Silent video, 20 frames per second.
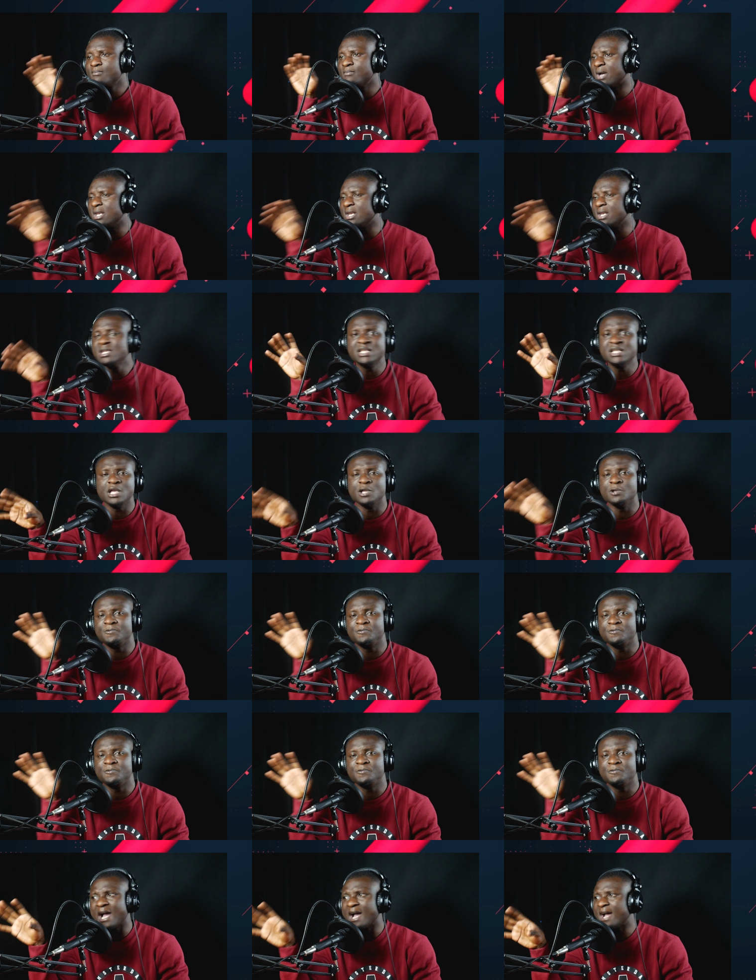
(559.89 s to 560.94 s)
maninye
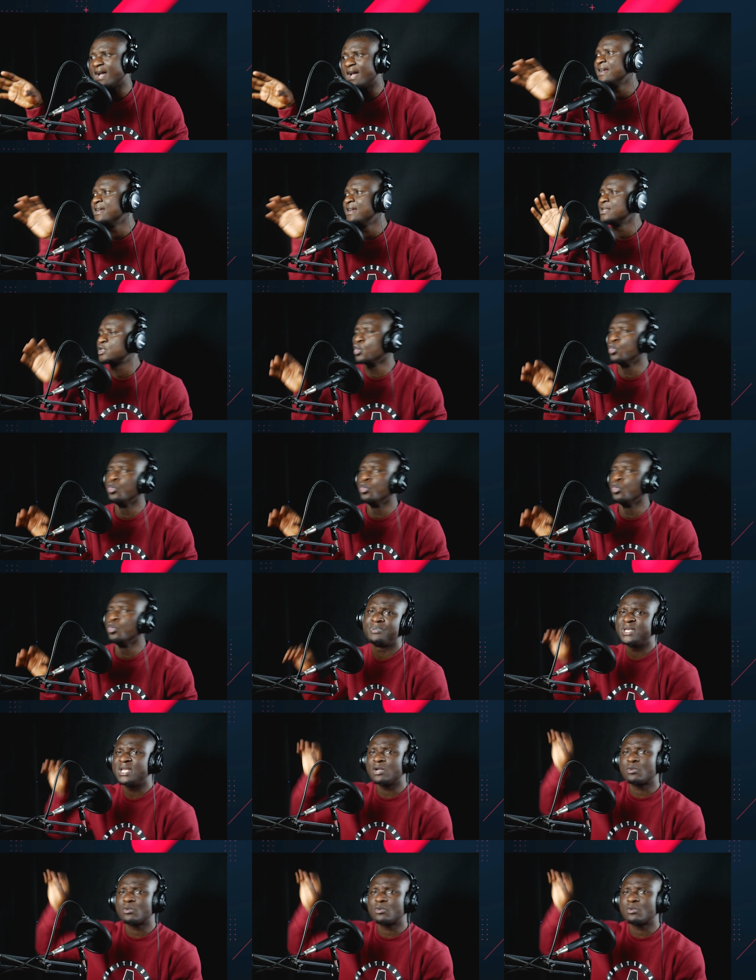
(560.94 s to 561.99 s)
efia se
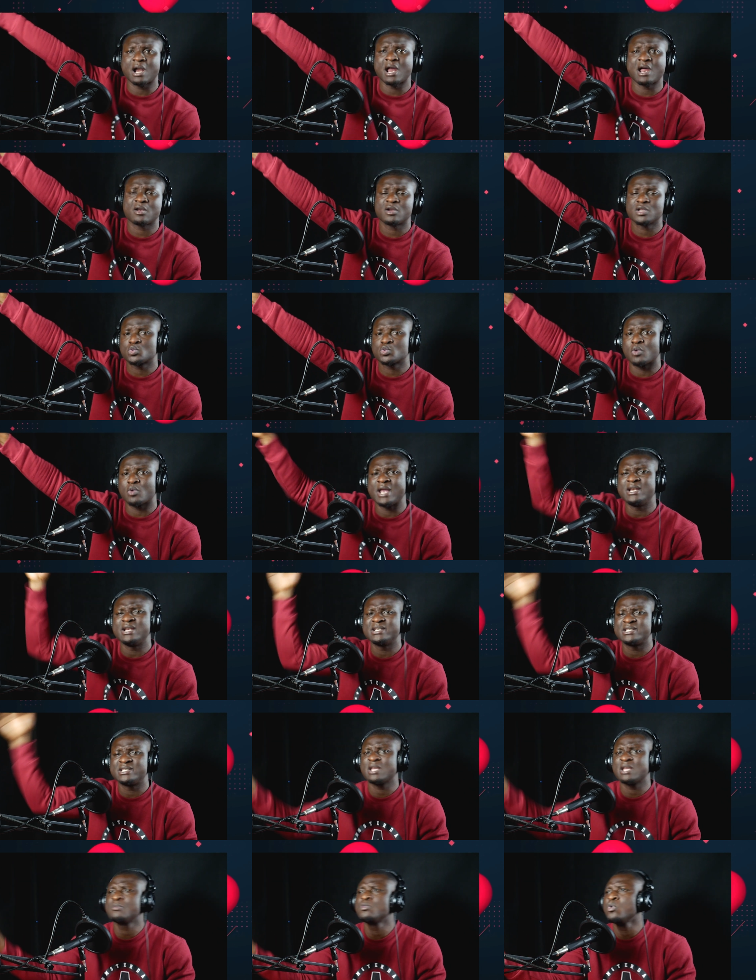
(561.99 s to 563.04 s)
opie kura no so why
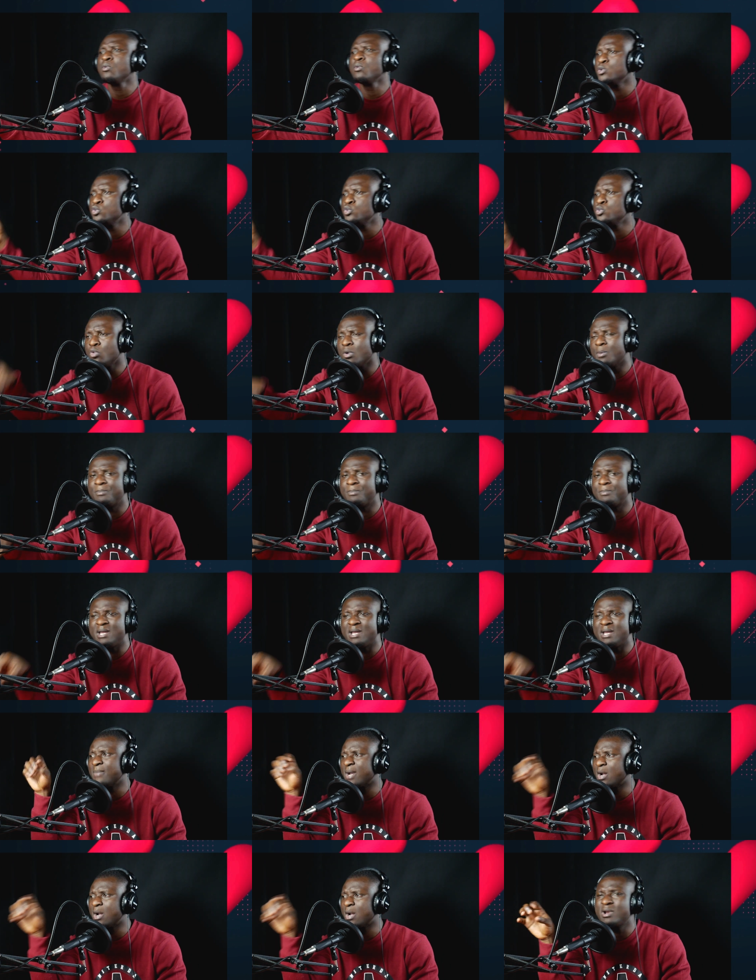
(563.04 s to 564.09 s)
the step no be do ope
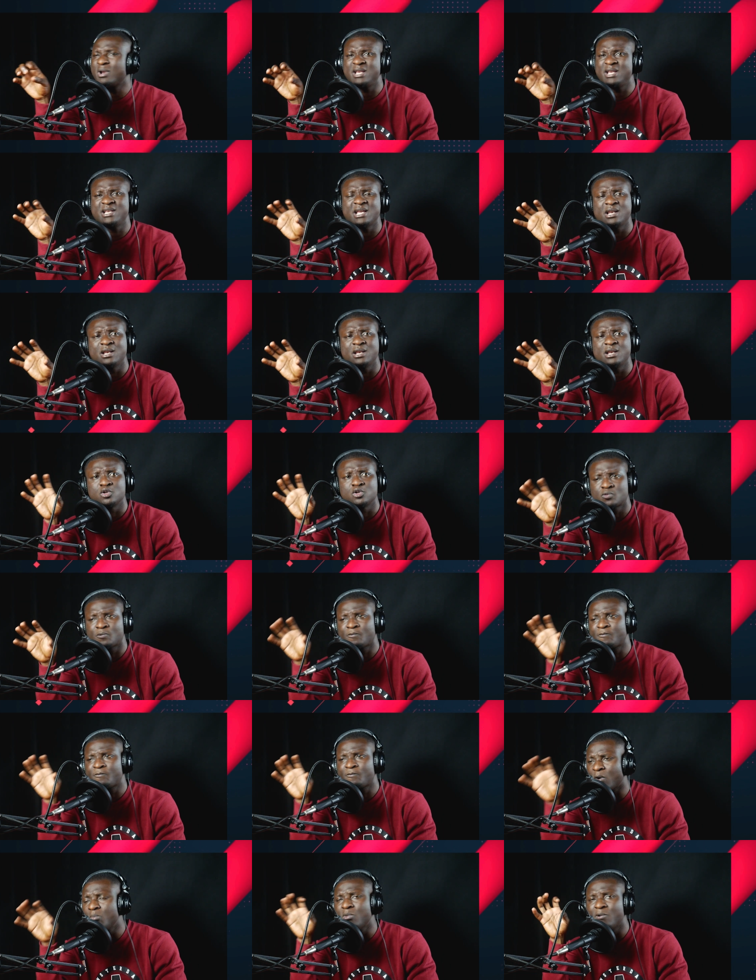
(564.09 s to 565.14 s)
na ho nenye in
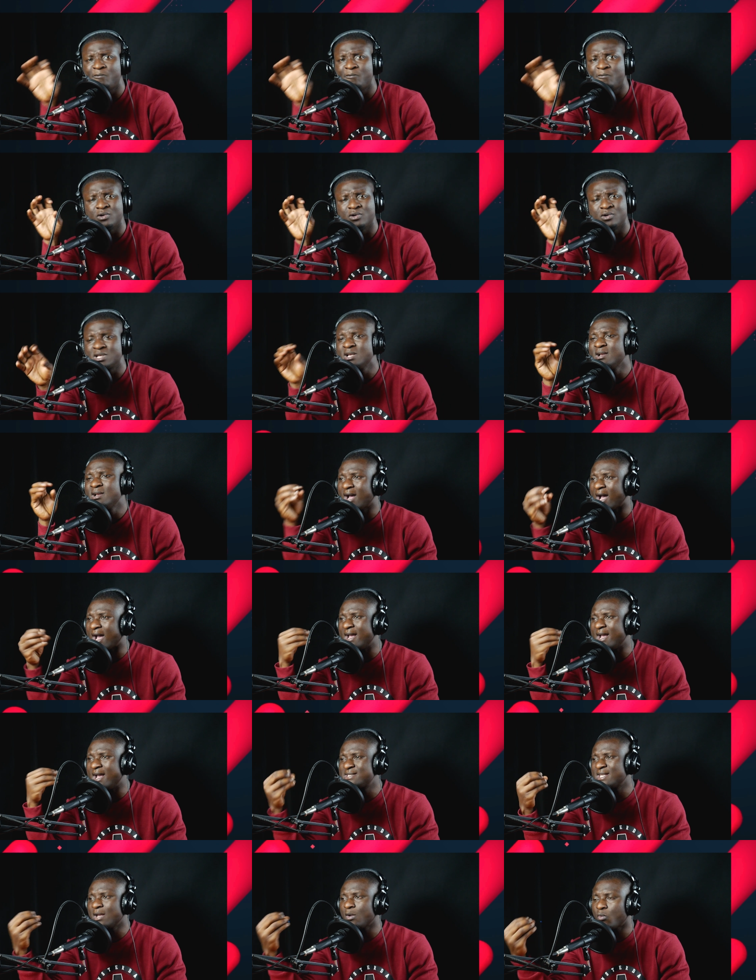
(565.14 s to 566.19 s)
form of what
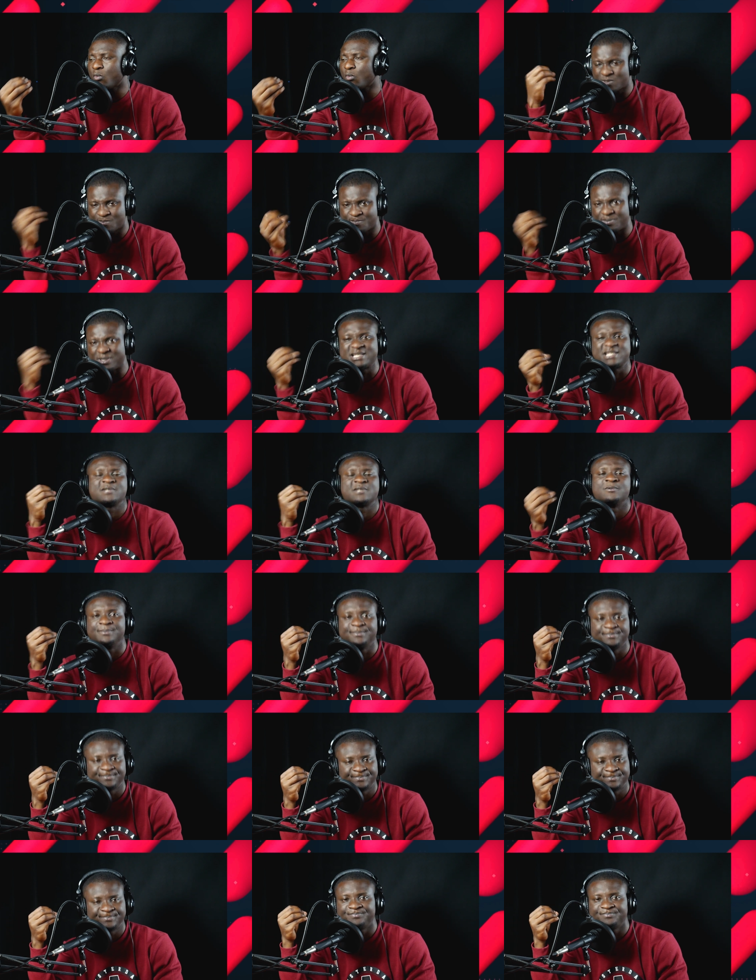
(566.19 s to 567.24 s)
I say hospital
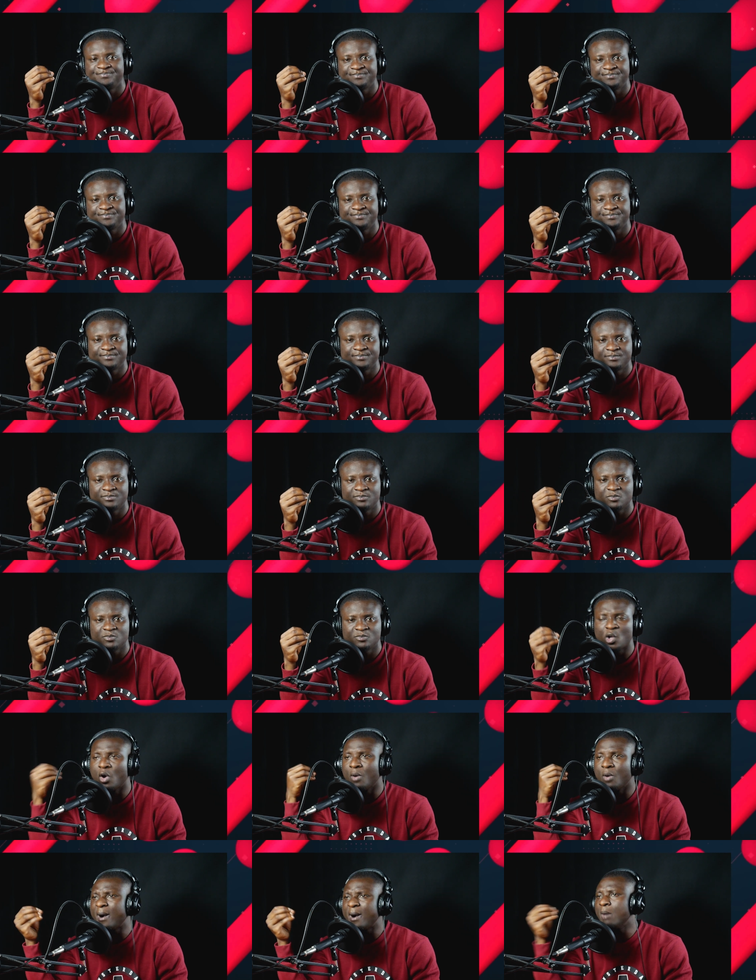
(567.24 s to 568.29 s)

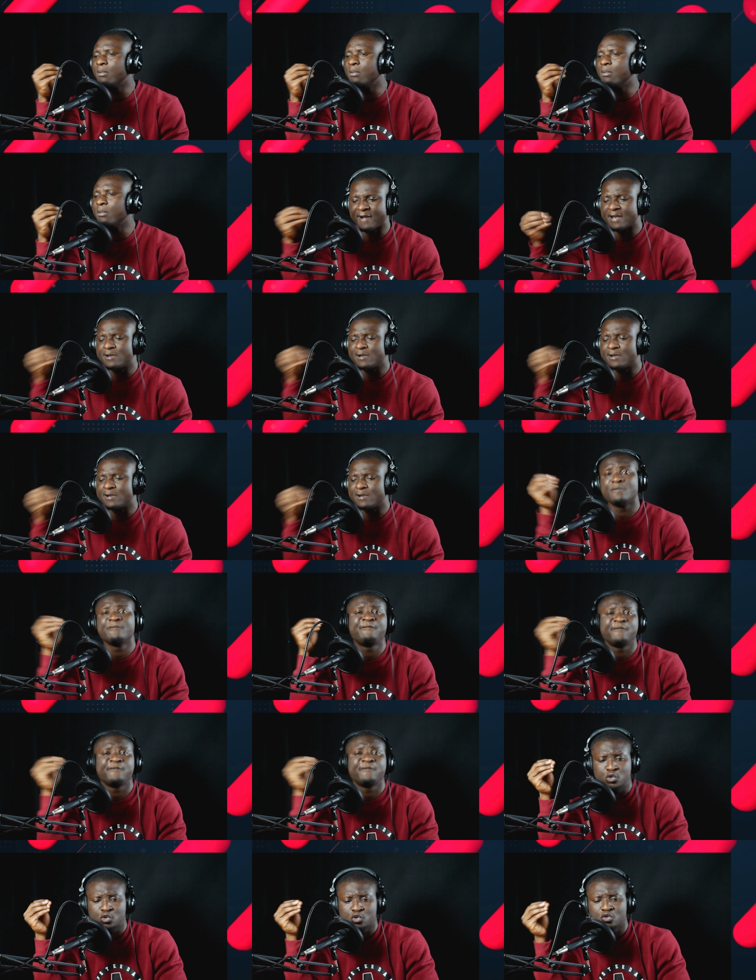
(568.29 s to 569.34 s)
oba oba find
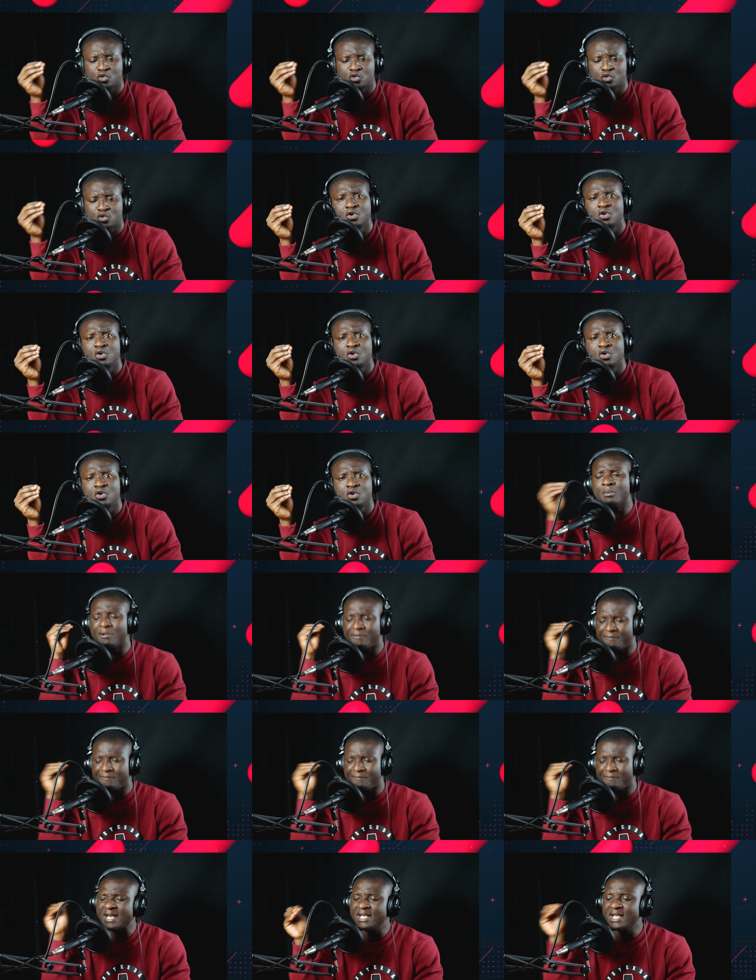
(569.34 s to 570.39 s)
comfort
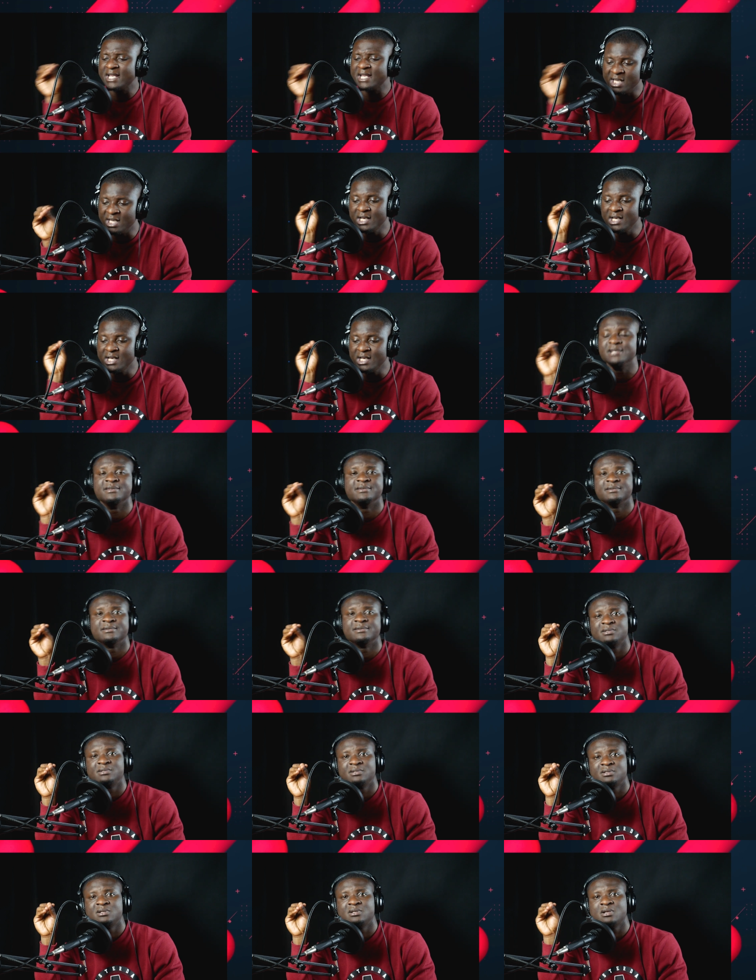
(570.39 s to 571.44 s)
oba find healing
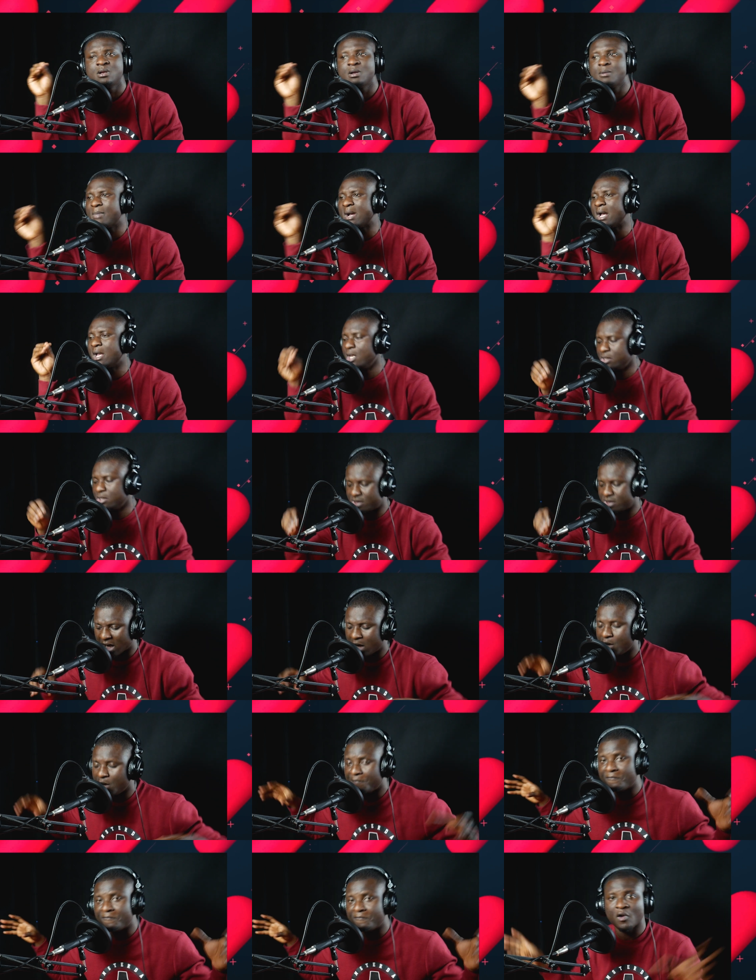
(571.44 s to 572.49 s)
ma
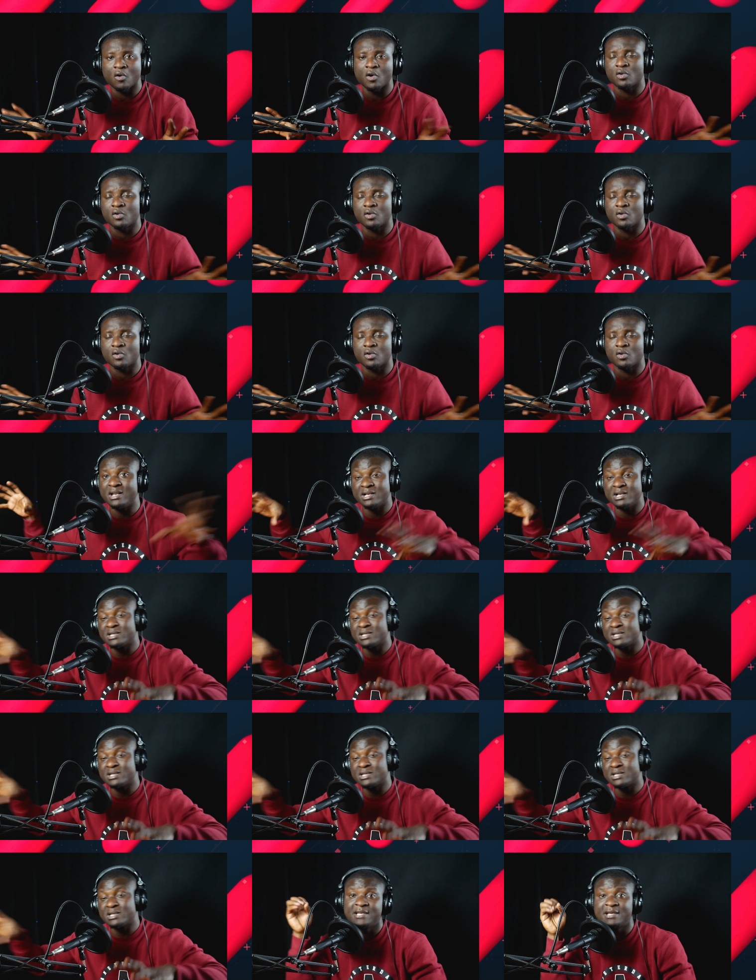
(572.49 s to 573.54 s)
sa efie ho no enye
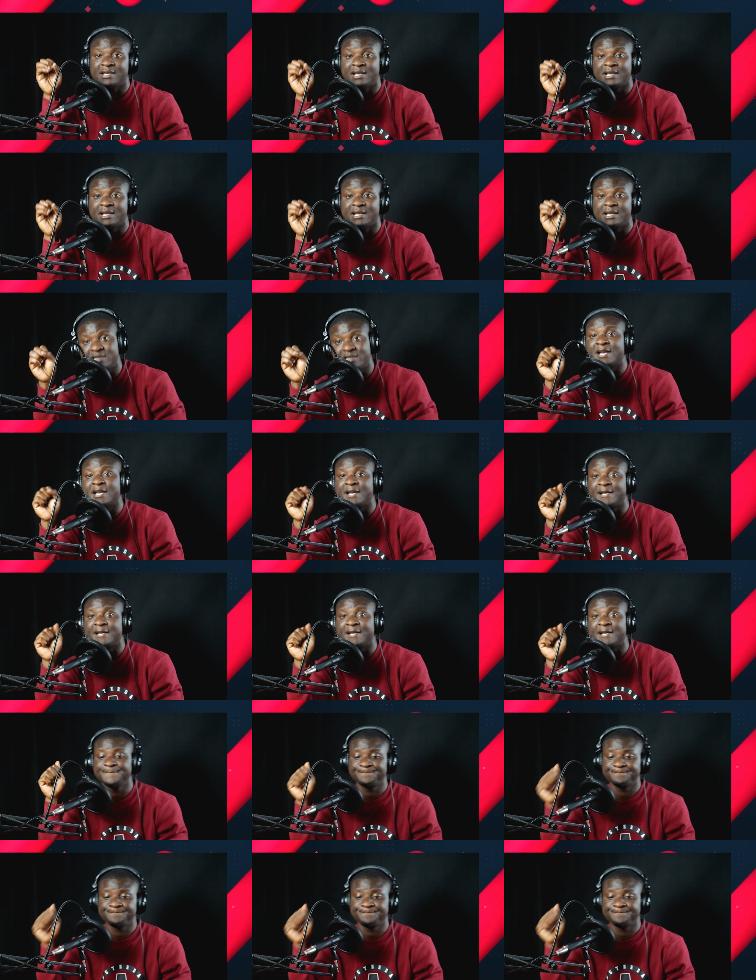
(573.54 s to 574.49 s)
sa de enye sa